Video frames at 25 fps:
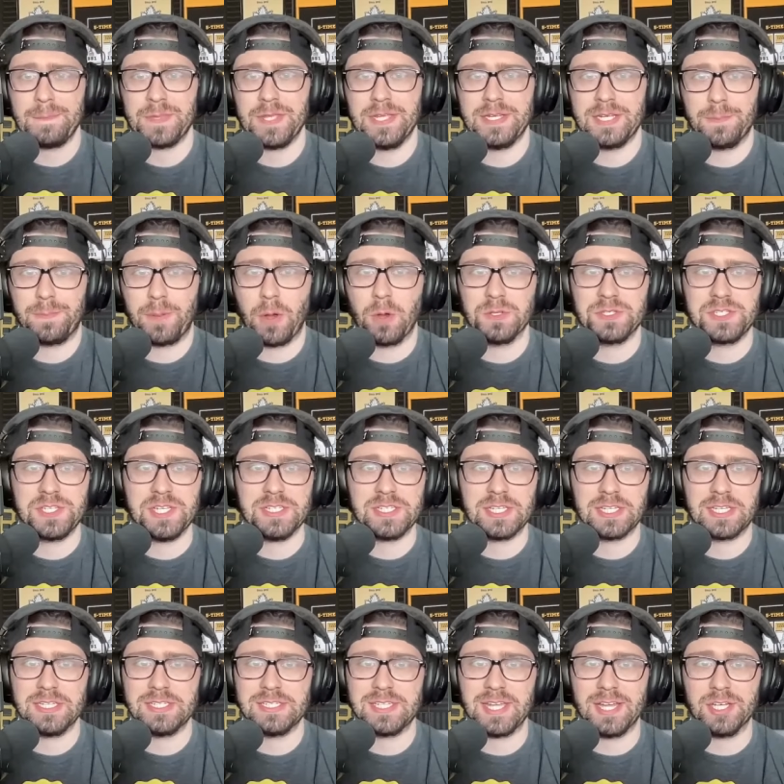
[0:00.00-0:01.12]
into postseason
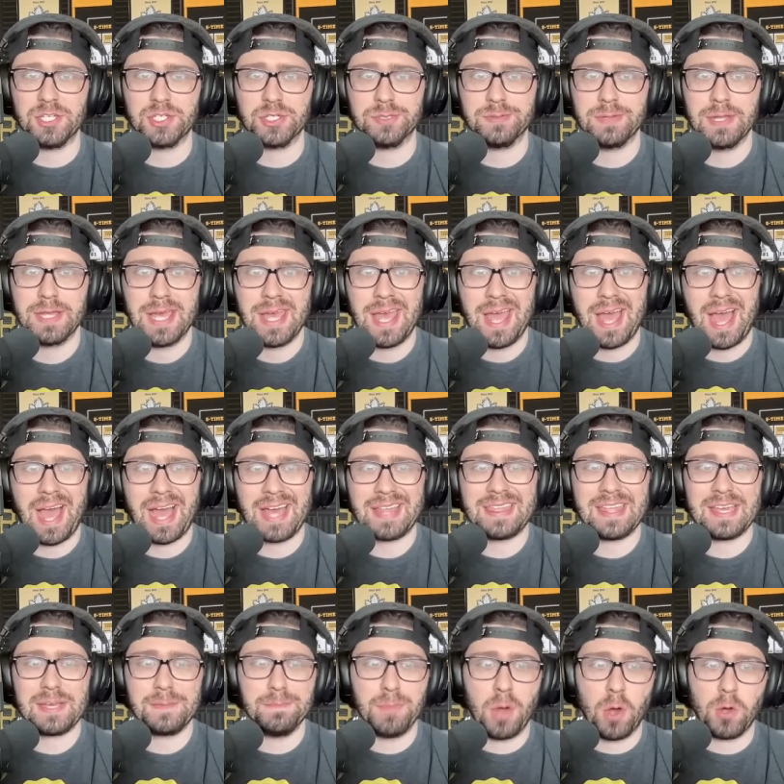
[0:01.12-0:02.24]
contention. I
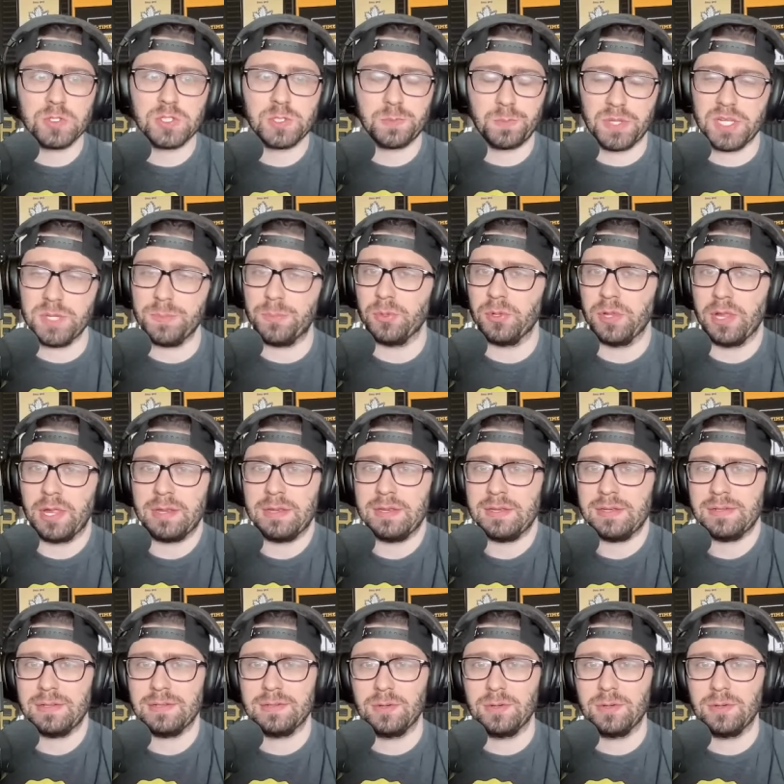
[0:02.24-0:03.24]
think most people, and